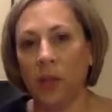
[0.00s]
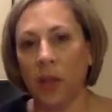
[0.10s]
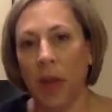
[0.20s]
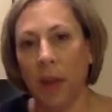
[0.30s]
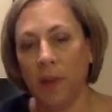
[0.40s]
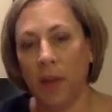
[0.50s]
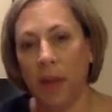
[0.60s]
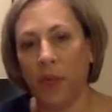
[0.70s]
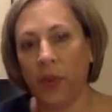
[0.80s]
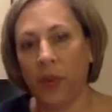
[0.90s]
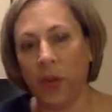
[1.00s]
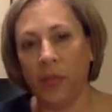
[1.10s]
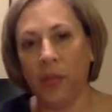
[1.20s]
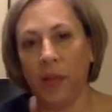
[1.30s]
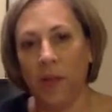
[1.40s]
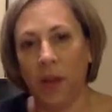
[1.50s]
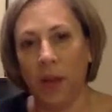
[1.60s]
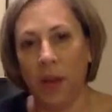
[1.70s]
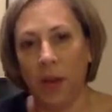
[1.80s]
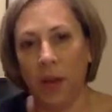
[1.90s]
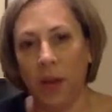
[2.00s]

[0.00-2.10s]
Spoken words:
capped at 37.